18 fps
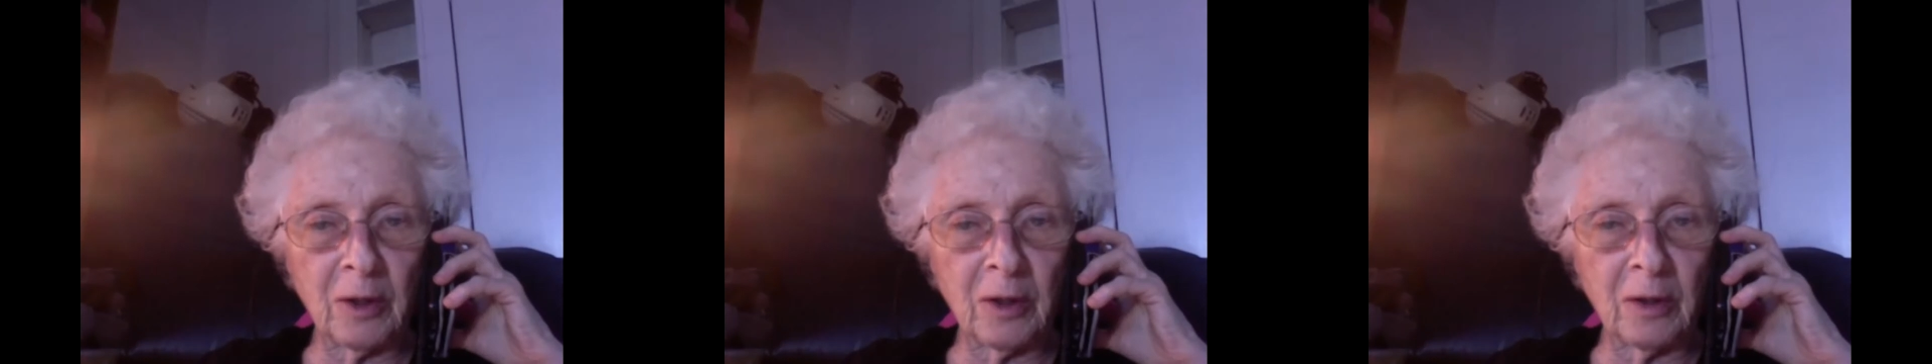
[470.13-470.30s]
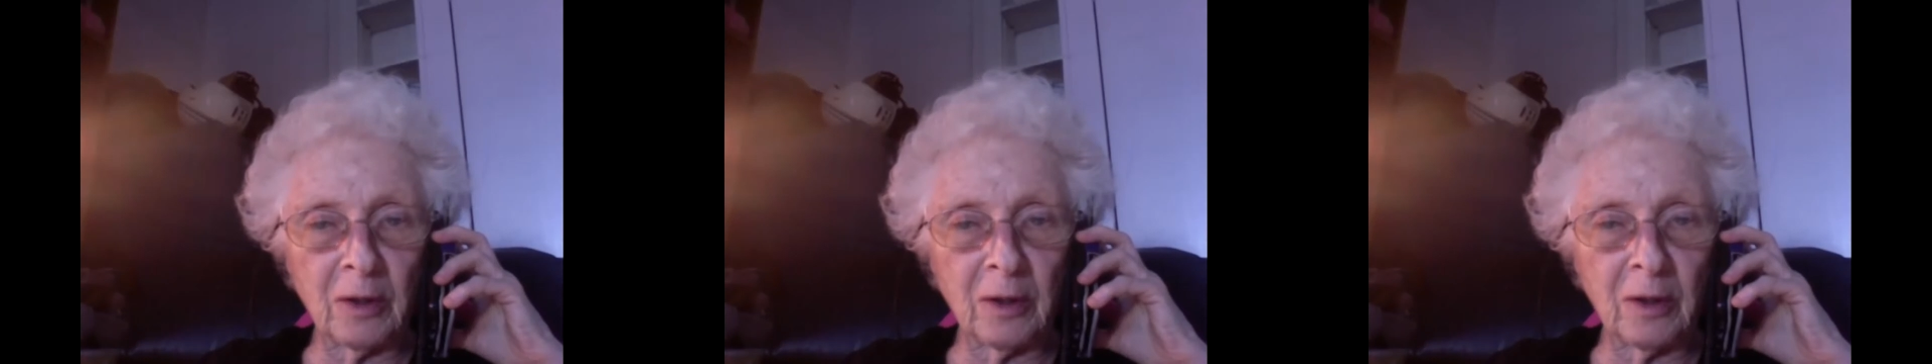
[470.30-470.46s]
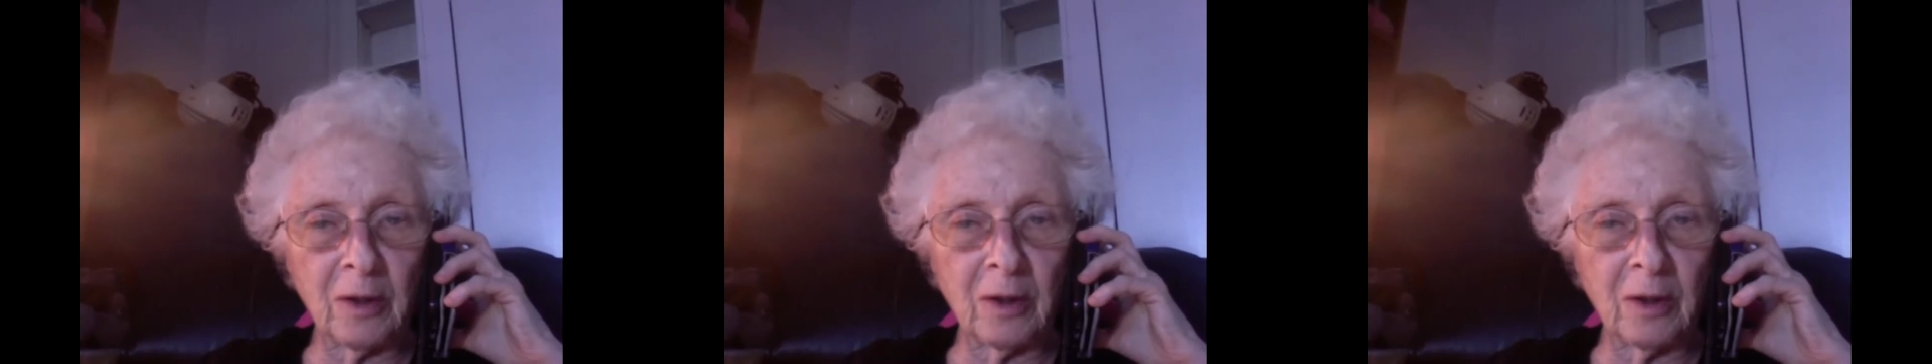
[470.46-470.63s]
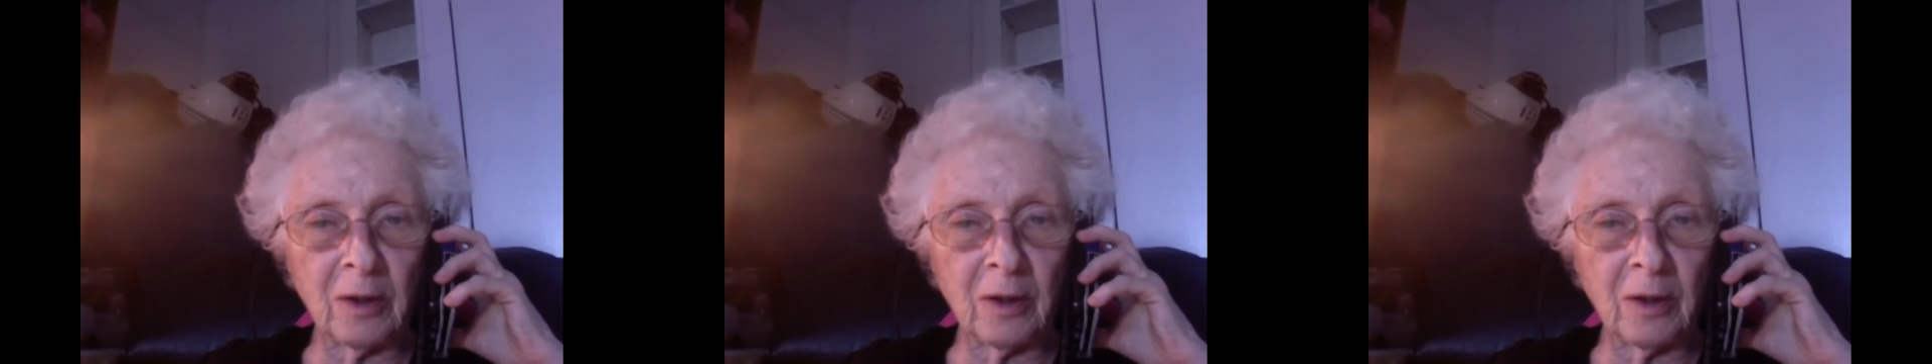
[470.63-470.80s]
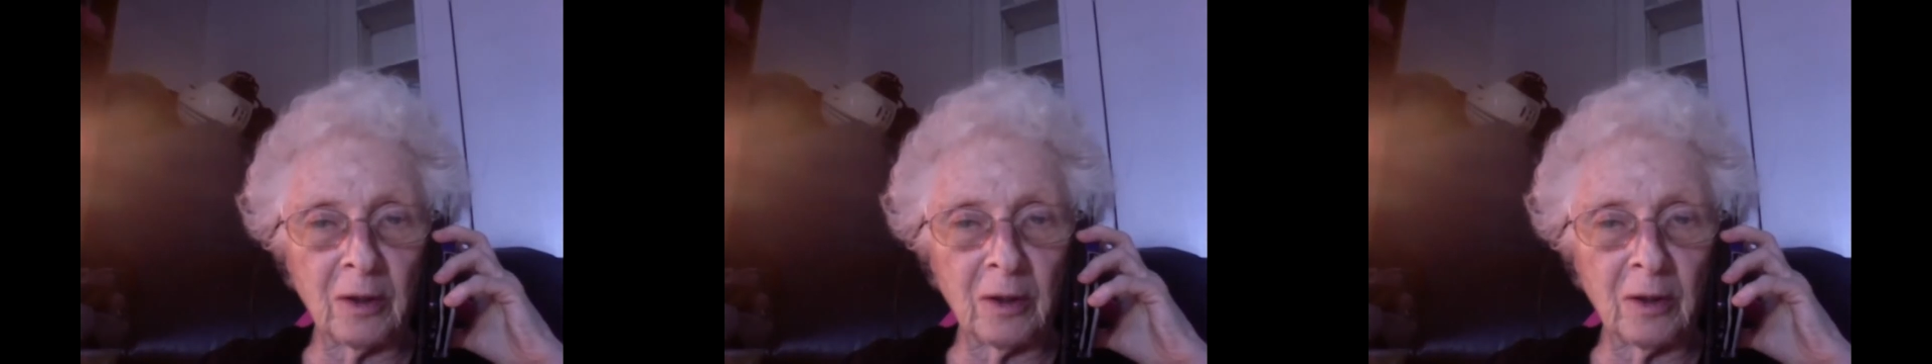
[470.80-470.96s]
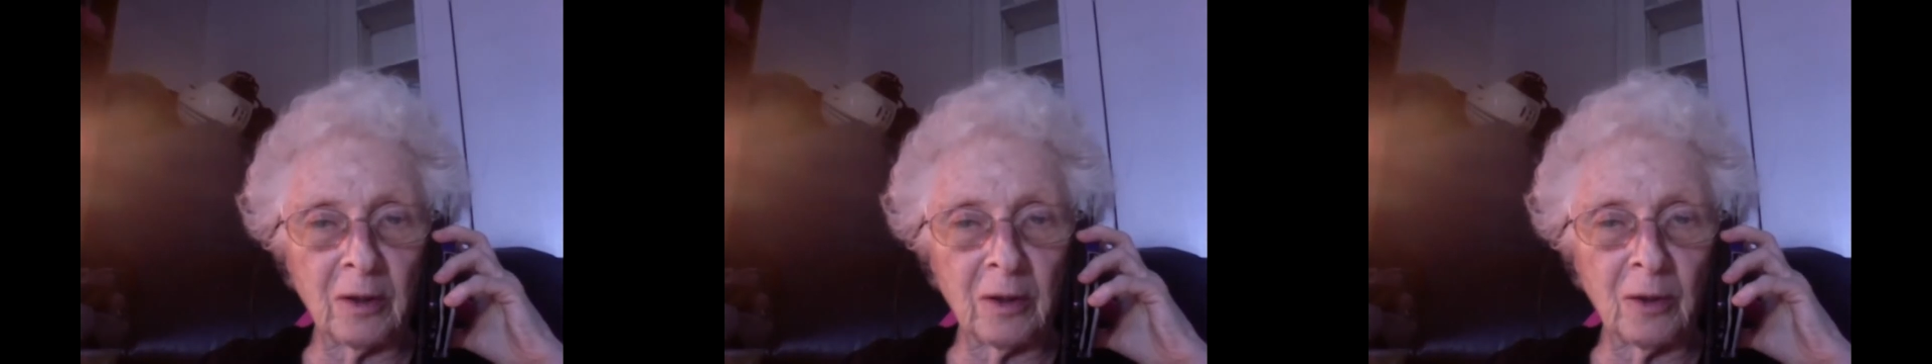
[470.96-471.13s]

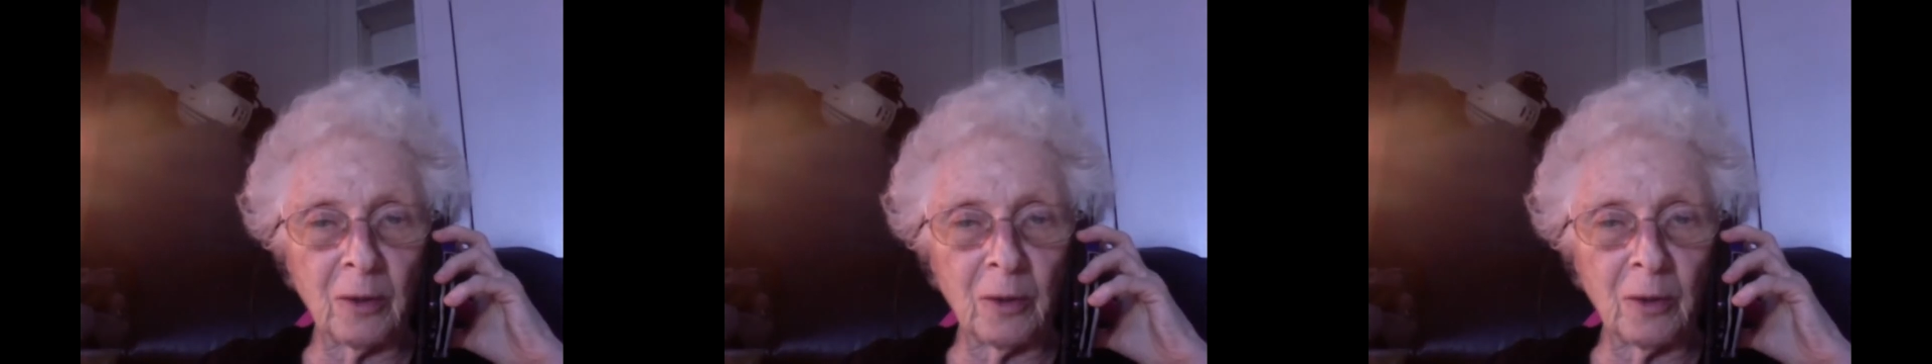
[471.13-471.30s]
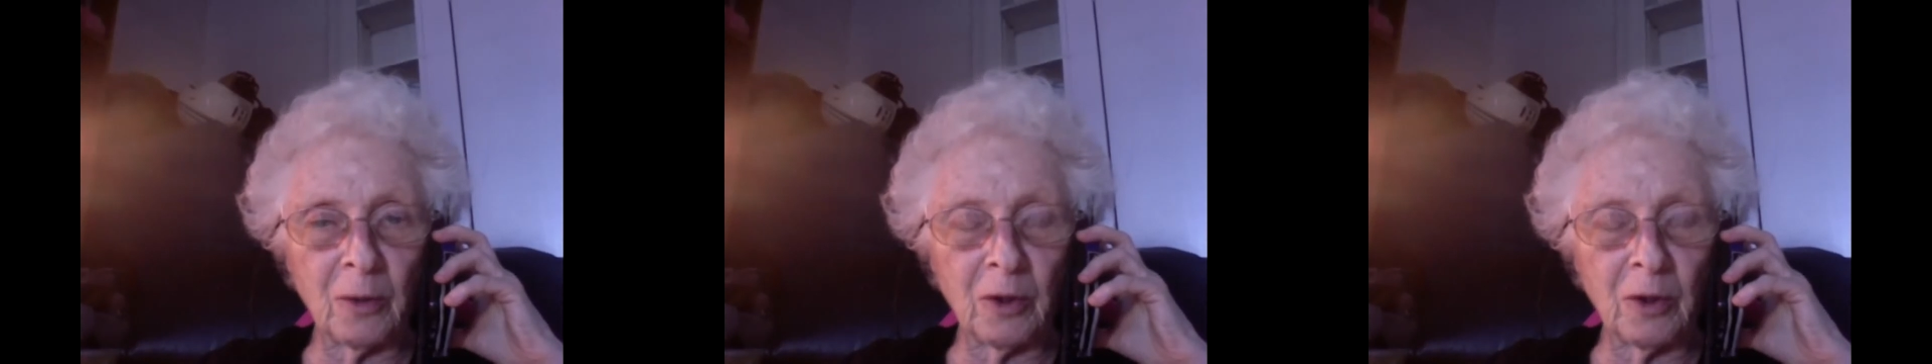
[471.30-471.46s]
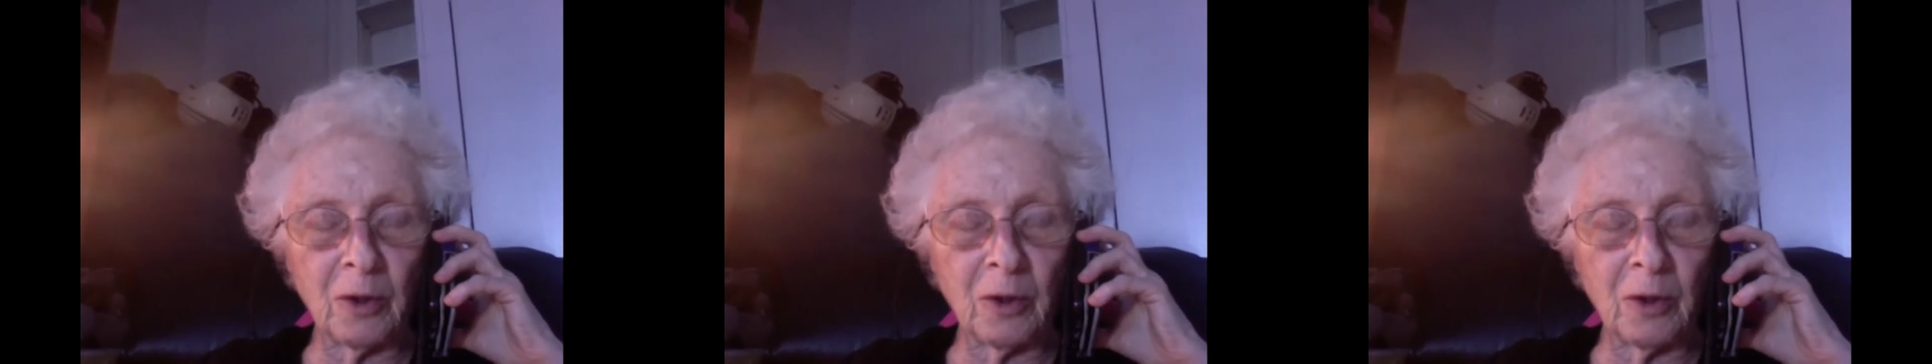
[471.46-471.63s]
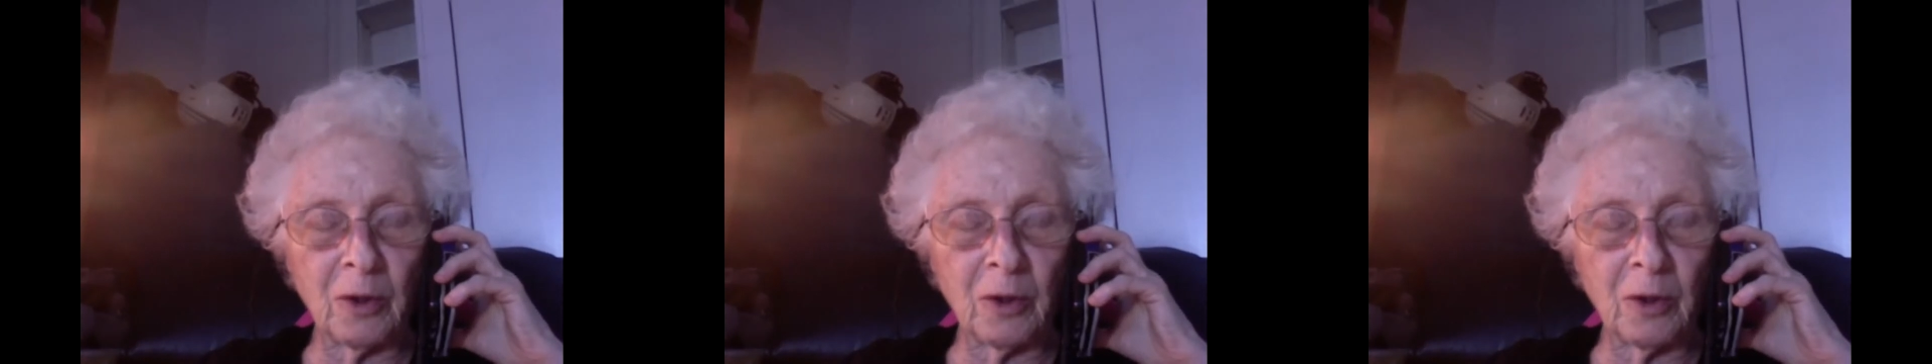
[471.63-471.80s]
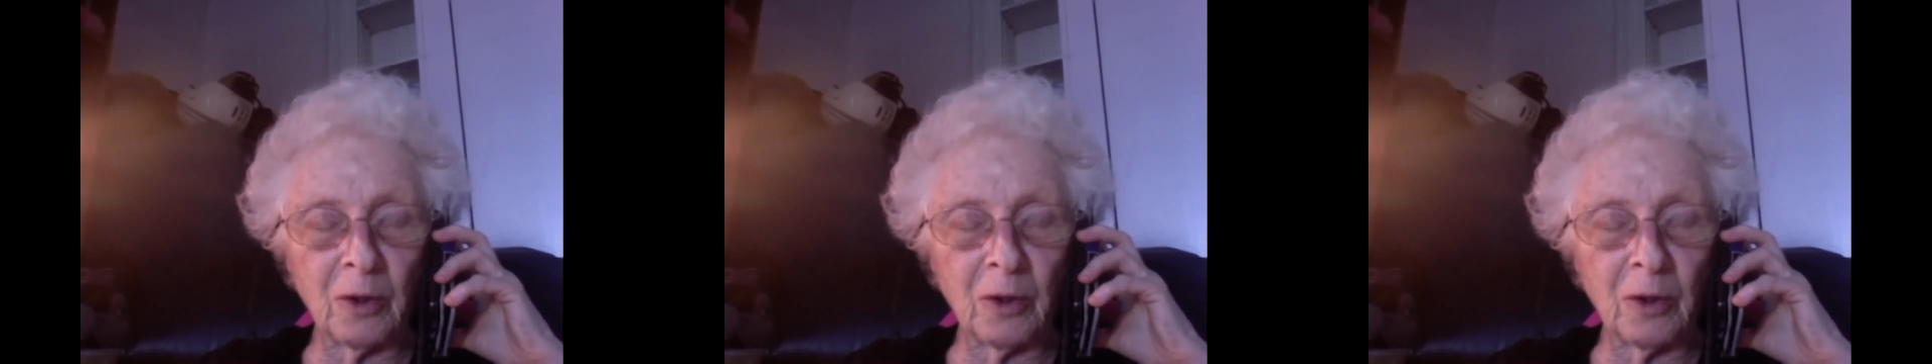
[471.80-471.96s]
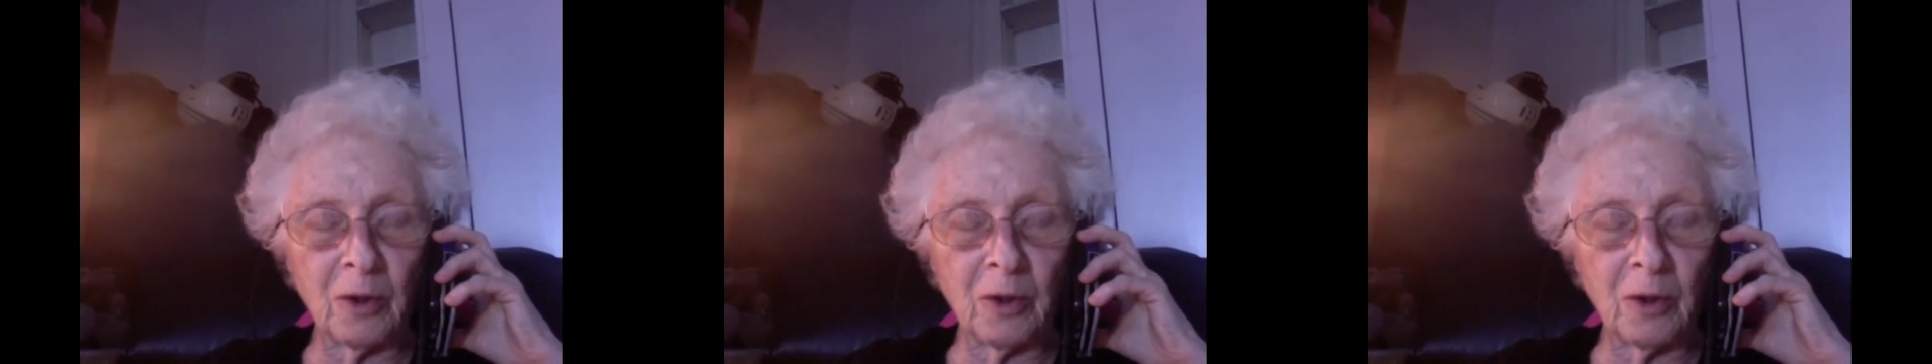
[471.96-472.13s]
Newark or with the
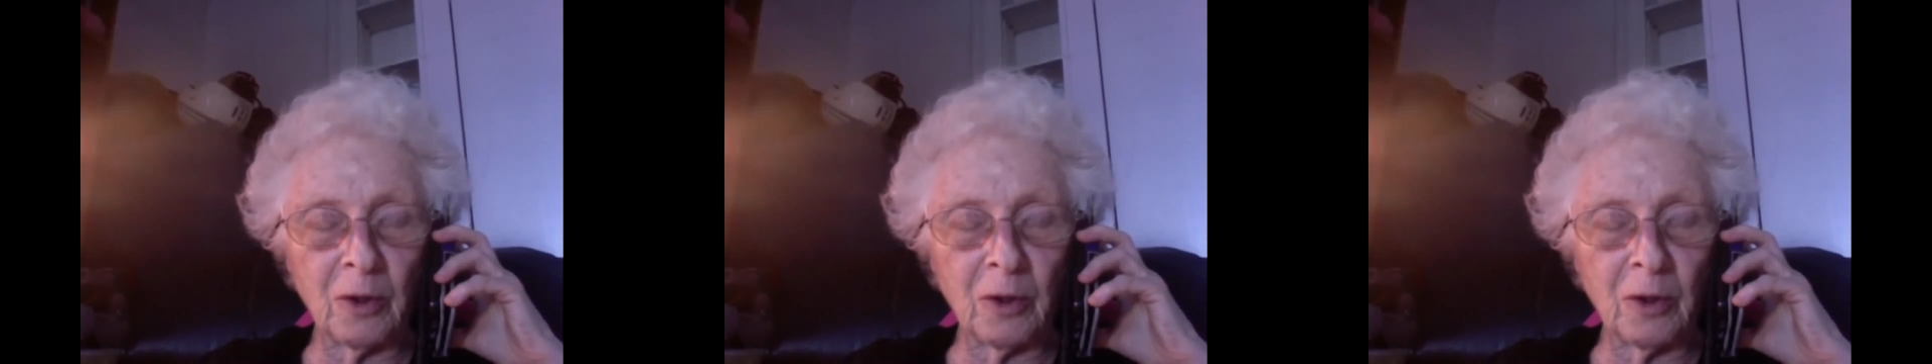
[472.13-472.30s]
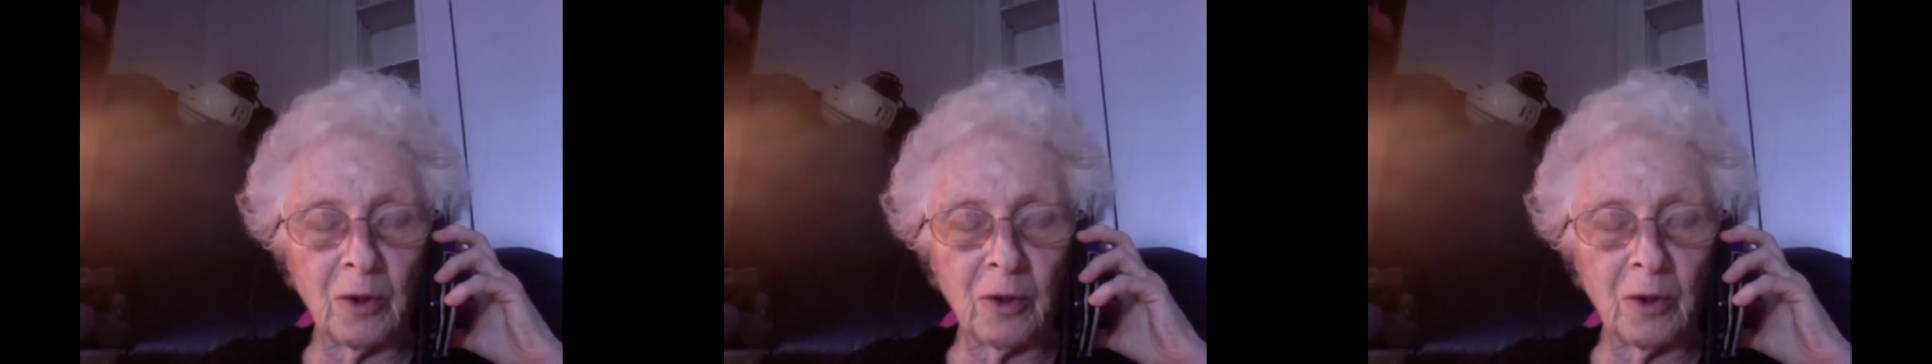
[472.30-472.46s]
coroner?